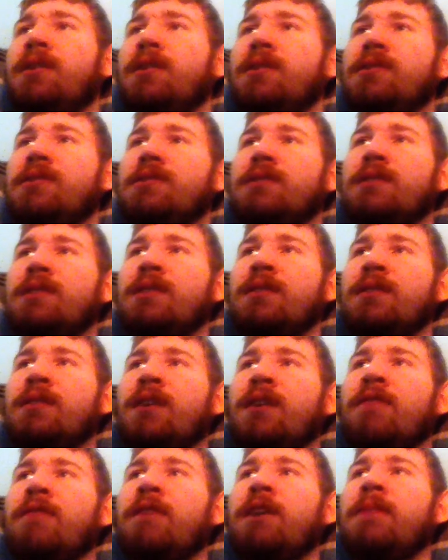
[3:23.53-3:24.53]
is a
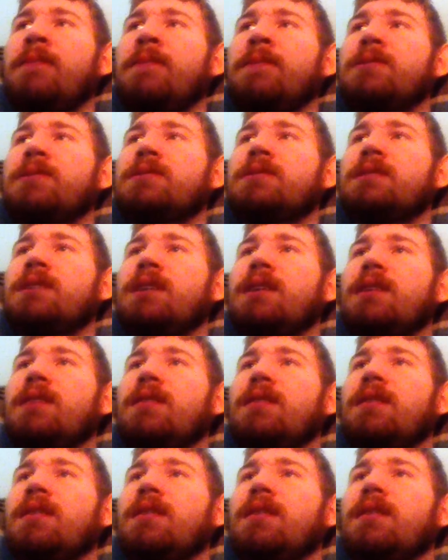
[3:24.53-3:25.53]
non-venomous snake
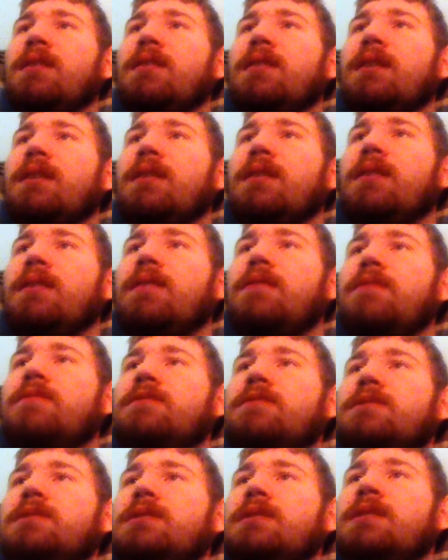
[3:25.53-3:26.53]
that
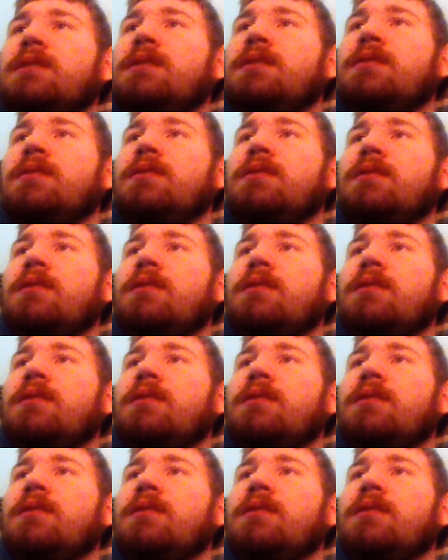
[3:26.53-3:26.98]
lives in